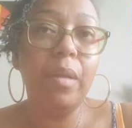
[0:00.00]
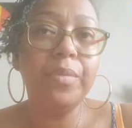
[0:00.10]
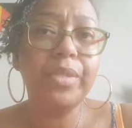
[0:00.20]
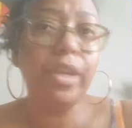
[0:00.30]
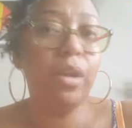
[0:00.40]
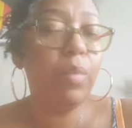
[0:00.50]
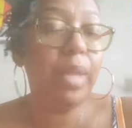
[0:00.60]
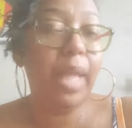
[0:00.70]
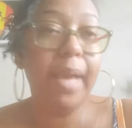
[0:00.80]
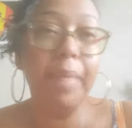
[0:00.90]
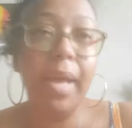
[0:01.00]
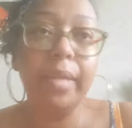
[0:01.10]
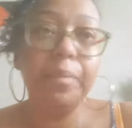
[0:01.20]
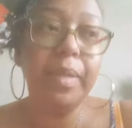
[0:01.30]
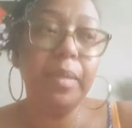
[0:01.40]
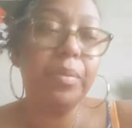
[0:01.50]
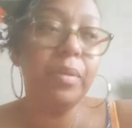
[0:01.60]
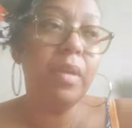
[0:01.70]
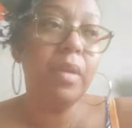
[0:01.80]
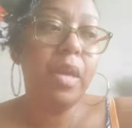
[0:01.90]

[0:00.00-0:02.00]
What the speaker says: share it with like minded people,